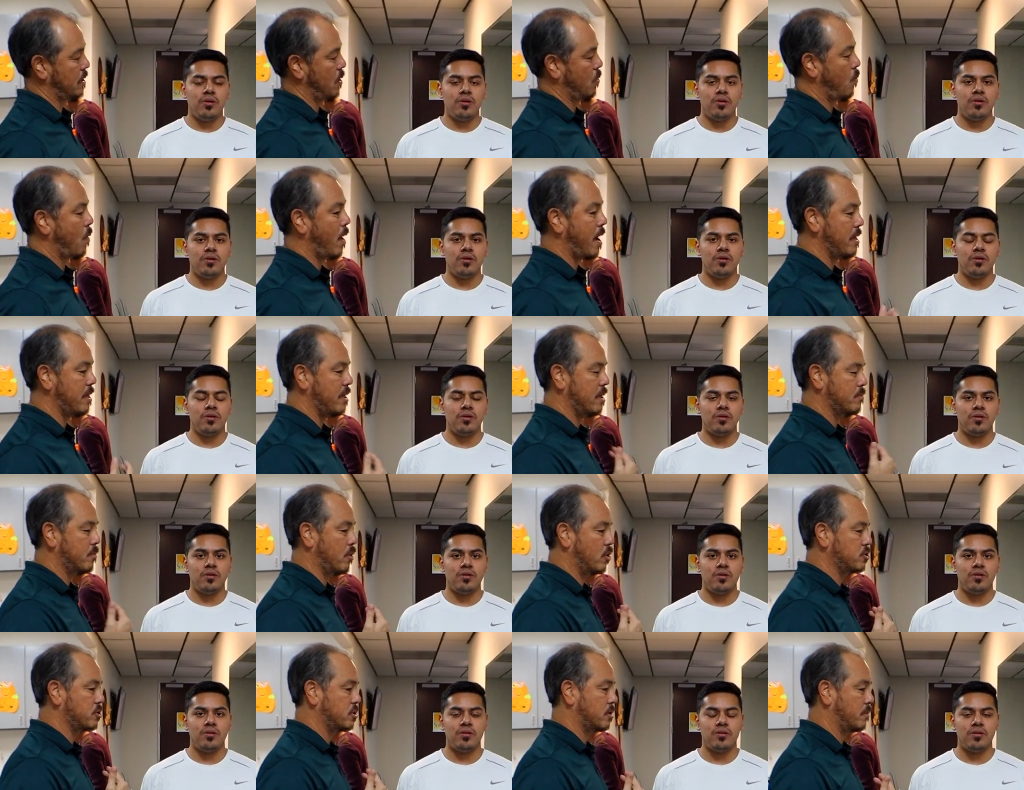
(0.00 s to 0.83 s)
Speaker 1: Yeah. why the
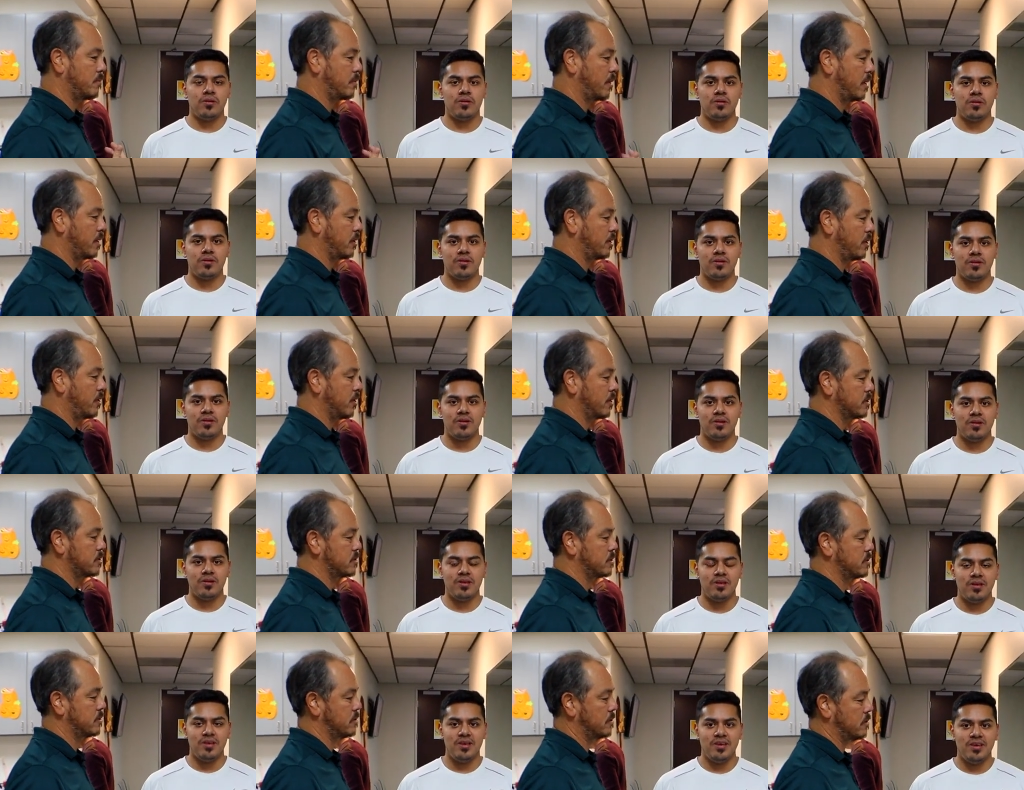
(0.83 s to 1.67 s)
emotion? I'm kind of
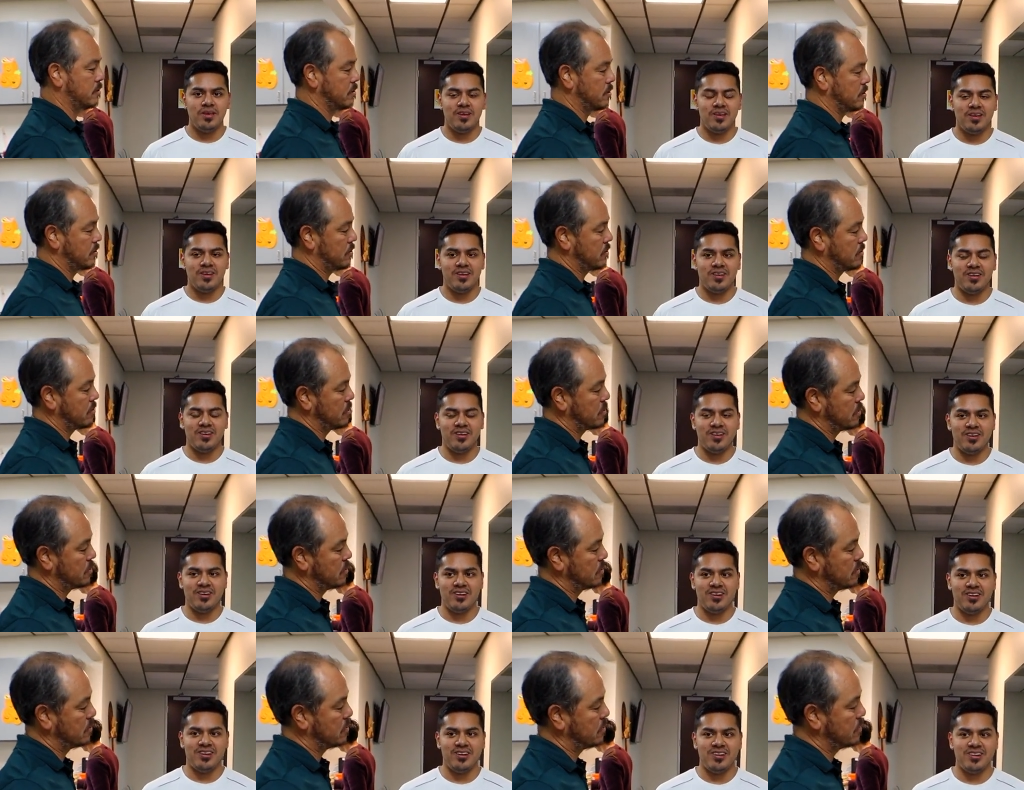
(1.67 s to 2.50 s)
curious.
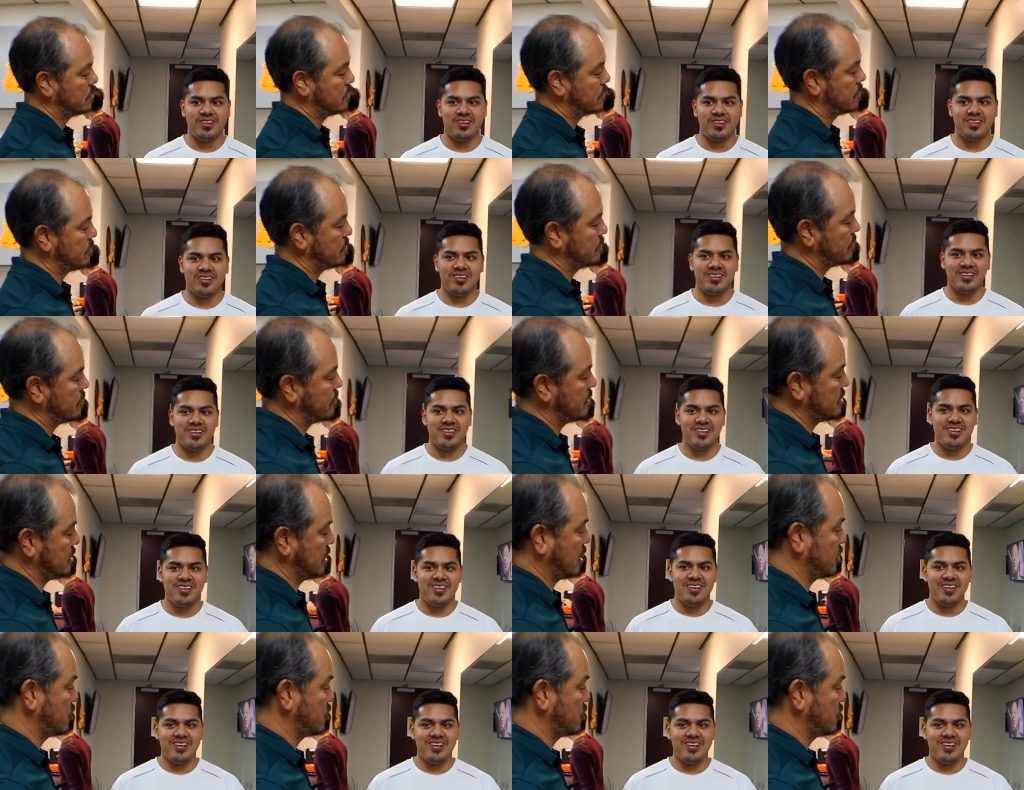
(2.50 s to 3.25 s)
Uh, is it